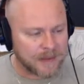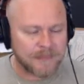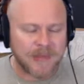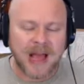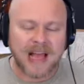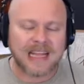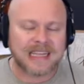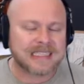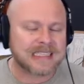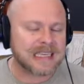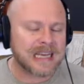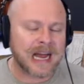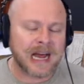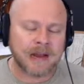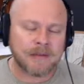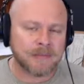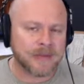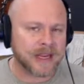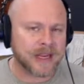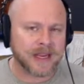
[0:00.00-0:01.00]
It's
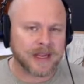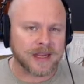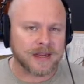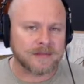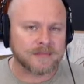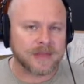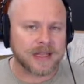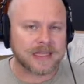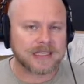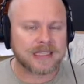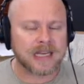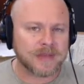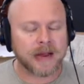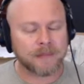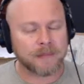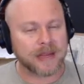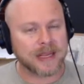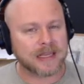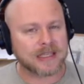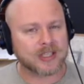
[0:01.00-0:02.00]
not me. It's
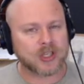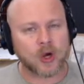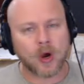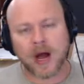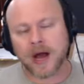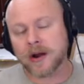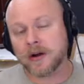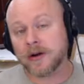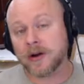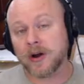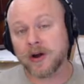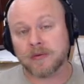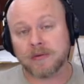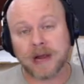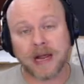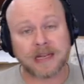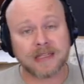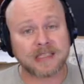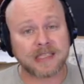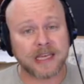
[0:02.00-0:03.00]
not me. So I don't know.
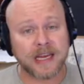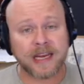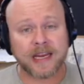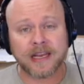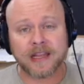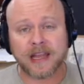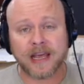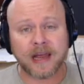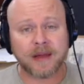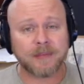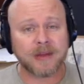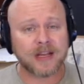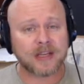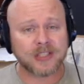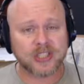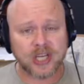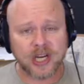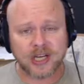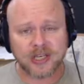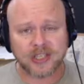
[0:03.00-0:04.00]
Not saying that I'm not
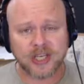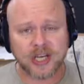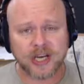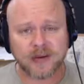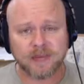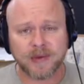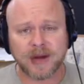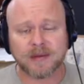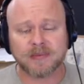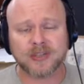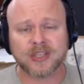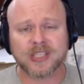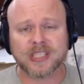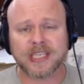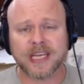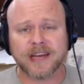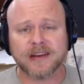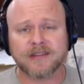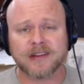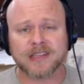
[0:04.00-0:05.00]
judging, but I'm just
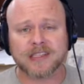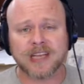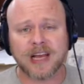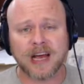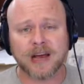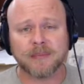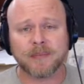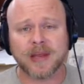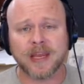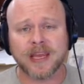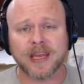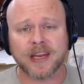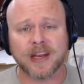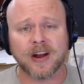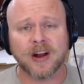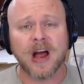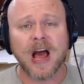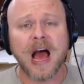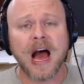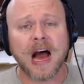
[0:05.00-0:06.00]
saying it's not me. You
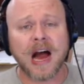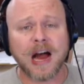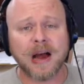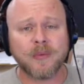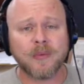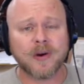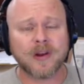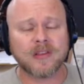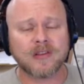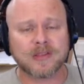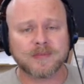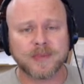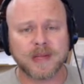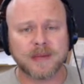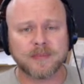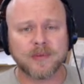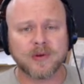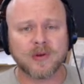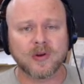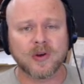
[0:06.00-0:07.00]
know, I'm one of those
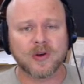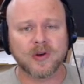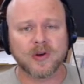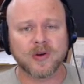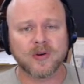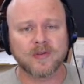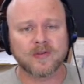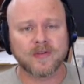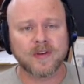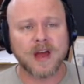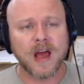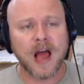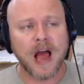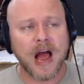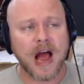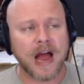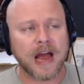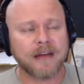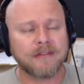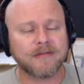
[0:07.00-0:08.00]
people who've
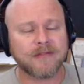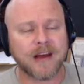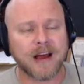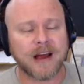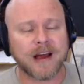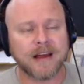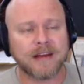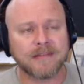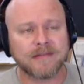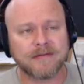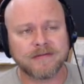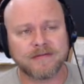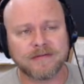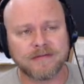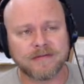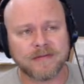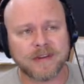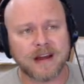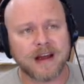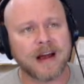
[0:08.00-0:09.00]

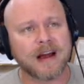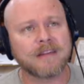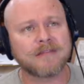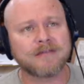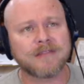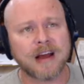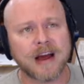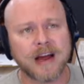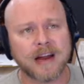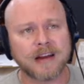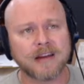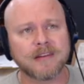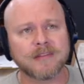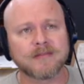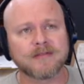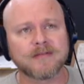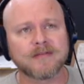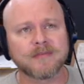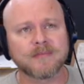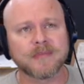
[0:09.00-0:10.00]
I've kind
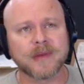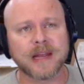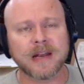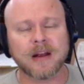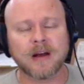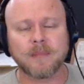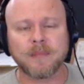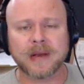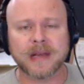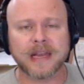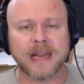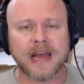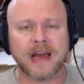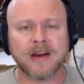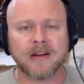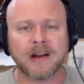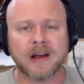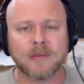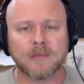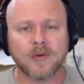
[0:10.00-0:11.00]
of been up and
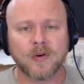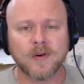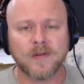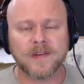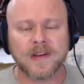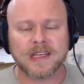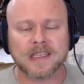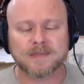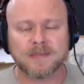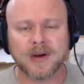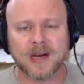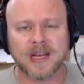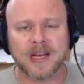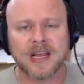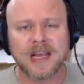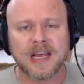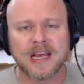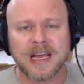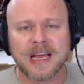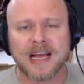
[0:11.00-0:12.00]
down on movies, but
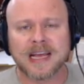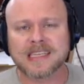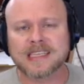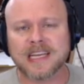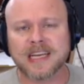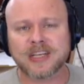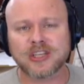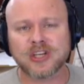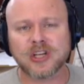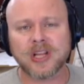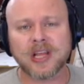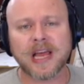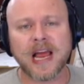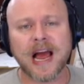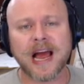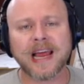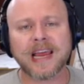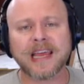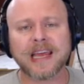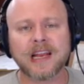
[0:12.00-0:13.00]
essentially
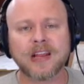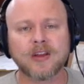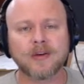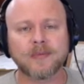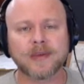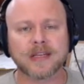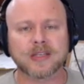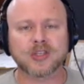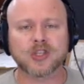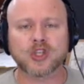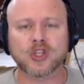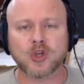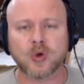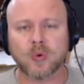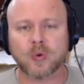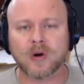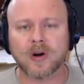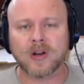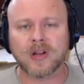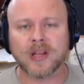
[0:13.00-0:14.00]
I get a little bit
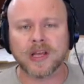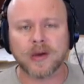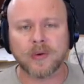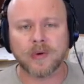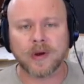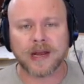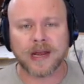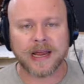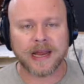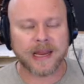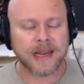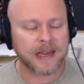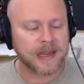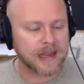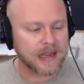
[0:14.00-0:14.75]
squirrely when I